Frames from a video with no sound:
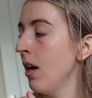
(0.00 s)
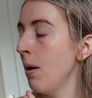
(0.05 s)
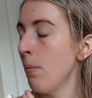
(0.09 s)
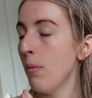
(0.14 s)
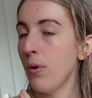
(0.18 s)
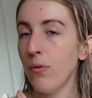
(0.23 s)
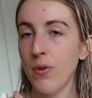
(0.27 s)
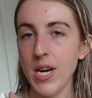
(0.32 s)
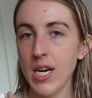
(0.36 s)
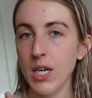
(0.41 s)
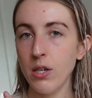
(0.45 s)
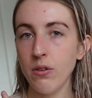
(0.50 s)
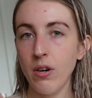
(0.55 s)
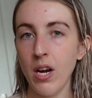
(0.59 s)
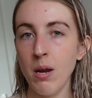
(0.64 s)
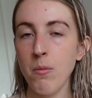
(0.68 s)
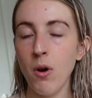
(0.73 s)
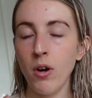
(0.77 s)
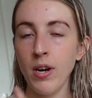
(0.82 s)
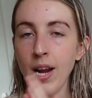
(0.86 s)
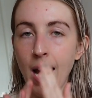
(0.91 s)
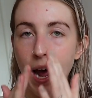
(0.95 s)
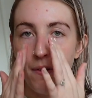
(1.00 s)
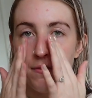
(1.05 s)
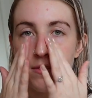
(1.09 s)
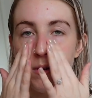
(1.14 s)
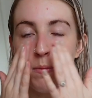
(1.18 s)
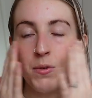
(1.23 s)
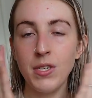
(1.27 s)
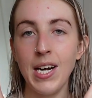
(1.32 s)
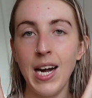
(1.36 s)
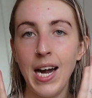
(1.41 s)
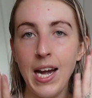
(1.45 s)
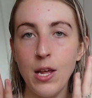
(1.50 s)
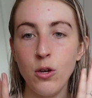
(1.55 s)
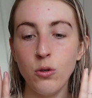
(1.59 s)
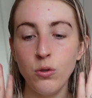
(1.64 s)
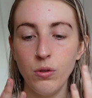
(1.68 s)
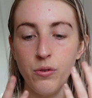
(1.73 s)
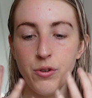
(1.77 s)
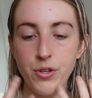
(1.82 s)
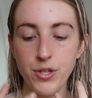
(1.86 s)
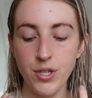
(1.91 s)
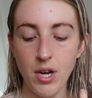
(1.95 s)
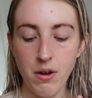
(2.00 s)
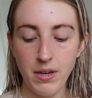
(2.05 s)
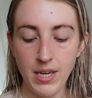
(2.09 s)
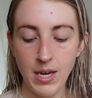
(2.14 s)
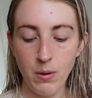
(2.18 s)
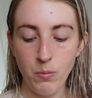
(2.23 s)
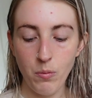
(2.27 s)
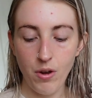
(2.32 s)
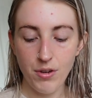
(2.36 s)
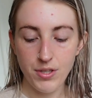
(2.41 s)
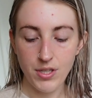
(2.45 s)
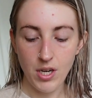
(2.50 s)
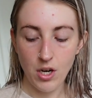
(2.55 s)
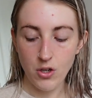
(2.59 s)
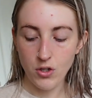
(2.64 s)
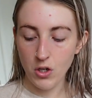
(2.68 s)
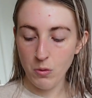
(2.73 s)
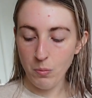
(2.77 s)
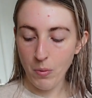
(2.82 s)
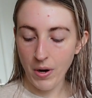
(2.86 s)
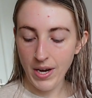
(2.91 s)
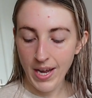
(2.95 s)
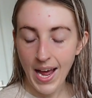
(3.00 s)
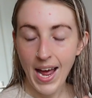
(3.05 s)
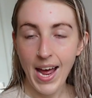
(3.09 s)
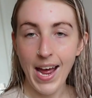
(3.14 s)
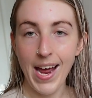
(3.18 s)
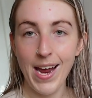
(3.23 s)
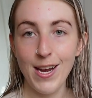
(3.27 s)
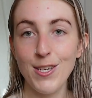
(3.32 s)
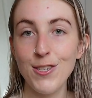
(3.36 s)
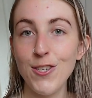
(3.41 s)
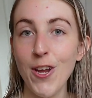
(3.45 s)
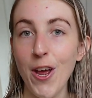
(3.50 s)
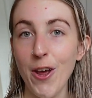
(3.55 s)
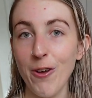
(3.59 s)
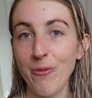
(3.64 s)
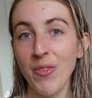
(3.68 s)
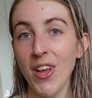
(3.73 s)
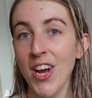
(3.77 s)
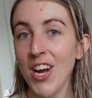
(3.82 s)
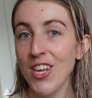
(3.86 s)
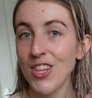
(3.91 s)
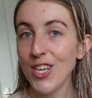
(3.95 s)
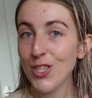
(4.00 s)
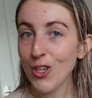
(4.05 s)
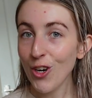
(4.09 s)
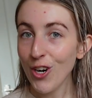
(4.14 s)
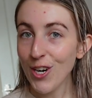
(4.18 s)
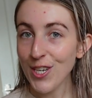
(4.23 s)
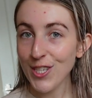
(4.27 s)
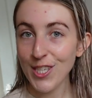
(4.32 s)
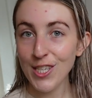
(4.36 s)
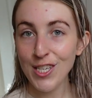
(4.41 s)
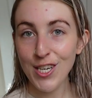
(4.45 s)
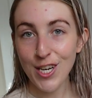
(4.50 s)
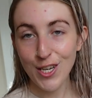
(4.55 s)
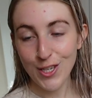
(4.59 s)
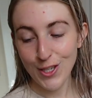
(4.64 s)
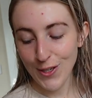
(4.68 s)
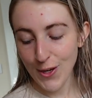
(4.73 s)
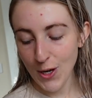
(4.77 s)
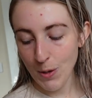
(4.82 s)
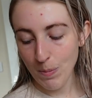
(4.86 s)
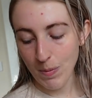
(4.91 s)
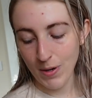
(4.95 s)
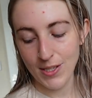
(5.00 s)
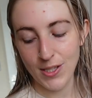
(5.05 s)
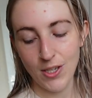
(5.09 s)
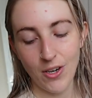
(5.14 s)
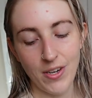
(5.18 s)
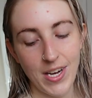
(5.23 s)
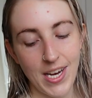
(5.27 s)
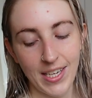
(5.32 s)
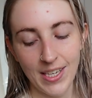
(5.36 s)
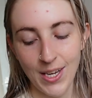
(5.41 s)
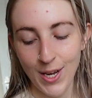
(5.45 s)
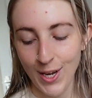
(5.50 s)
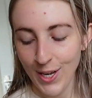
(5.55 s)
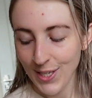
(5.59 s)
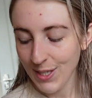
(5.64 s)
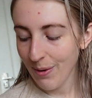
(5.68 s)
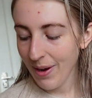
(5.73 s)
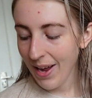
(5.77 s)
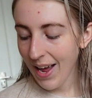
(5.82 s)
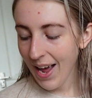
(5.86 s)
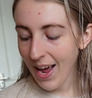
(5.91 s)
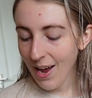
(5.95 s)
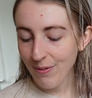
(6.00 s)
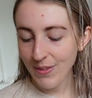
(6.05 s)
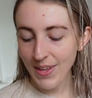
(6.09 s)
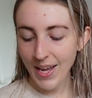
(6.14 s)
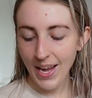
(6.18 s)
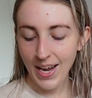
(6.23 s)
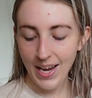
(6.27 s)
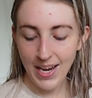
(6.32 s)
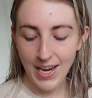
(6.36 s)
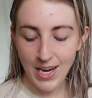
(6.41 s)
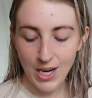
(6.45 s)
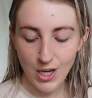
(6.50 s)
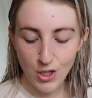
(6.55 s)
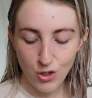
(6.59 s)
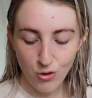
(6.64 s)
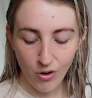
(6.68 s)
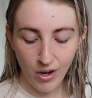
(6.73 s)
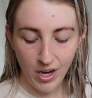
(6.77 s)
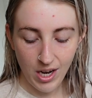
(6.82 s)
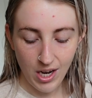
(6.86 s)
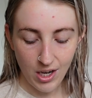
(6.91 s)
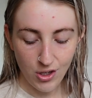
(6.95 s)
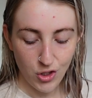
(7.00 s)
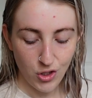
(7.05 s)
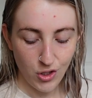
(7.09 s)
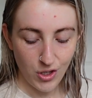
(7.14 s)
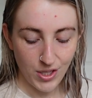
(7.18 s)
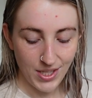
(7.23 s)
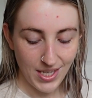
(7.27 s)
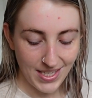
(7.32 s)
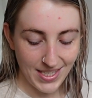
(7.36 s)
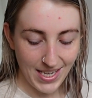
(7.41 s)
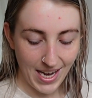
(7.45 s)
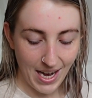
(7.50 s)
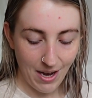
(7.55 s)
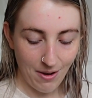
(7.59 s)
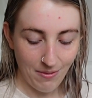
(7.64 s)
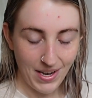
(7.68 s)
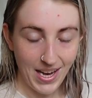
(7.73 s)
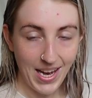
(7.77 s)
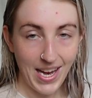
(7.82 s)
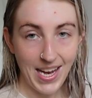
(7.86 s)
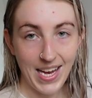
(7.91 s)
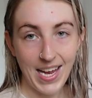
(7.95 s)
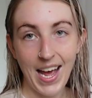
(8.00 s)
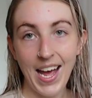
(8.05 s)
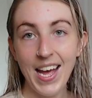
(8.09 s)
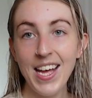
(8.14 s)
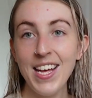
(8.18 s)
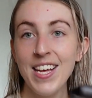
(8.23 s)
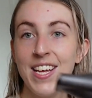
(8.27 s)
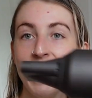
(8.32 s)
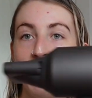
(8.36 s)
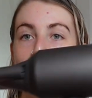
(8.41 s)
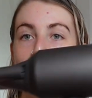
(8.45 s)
marine cream on after. I'm just gonna let it all soak in whilst I do my hair. So the Dyson Supersonic. So I have the hair dryer just down here,